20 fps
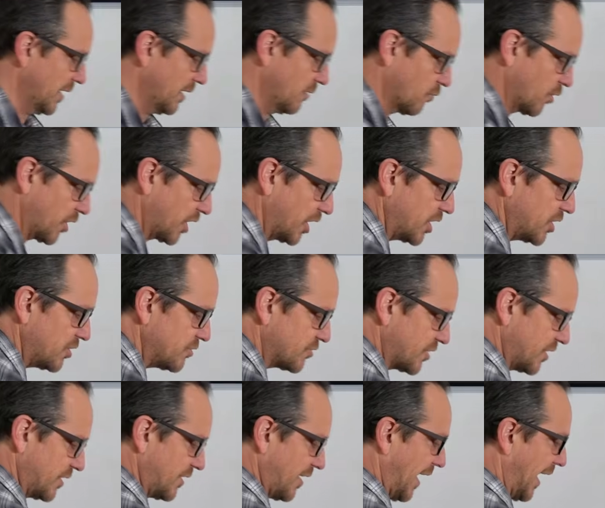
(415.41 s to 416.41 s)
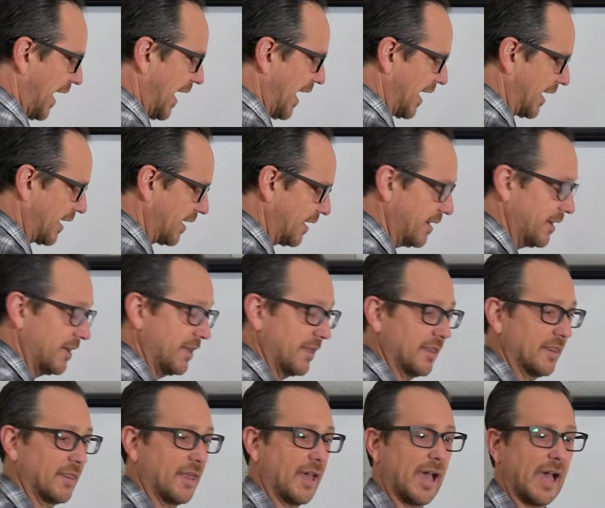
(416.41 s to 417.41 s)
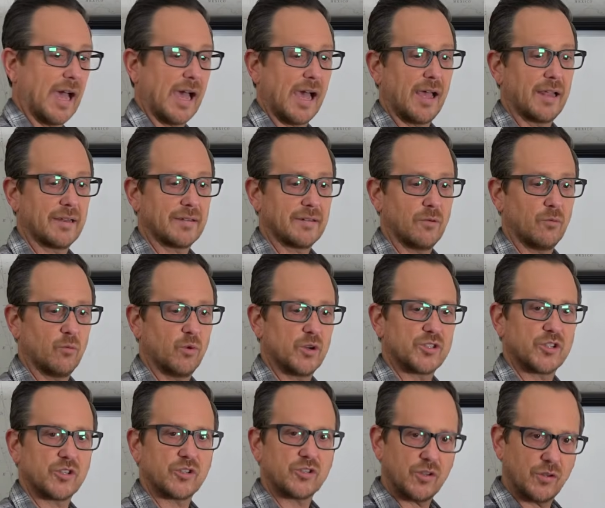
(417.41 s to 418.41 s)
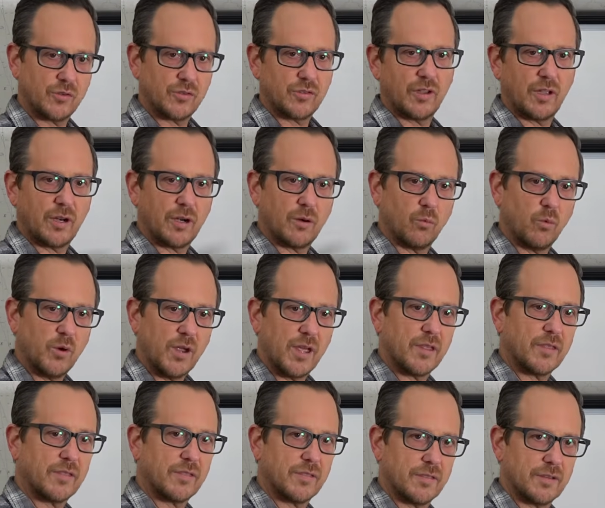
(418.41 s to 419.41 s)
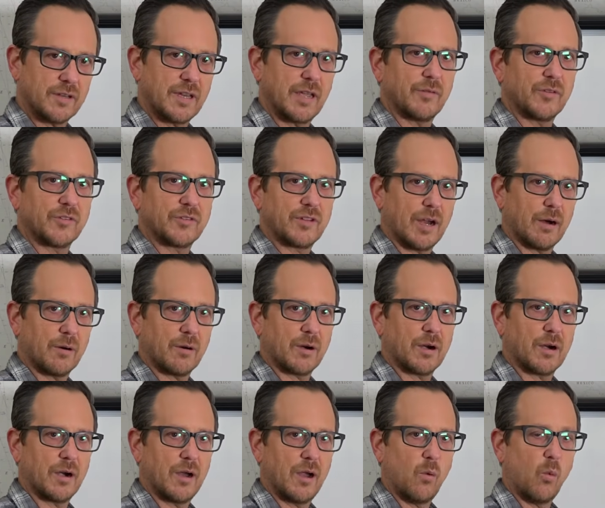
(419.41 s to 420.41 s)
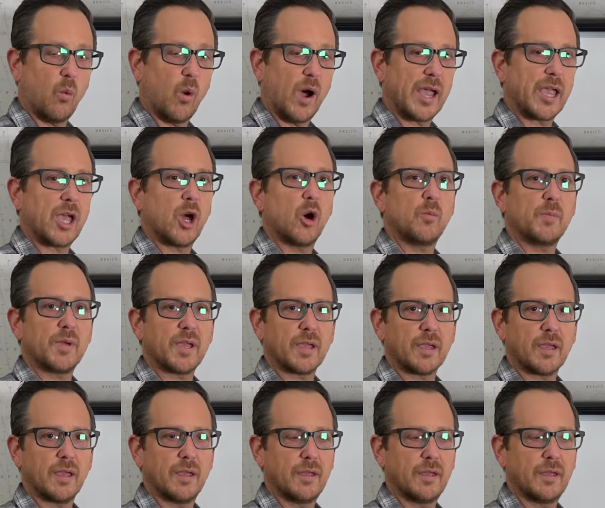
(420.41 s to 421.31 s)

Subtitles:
We're going to use the tag that was associated with the Devil's Tower, Wyoming.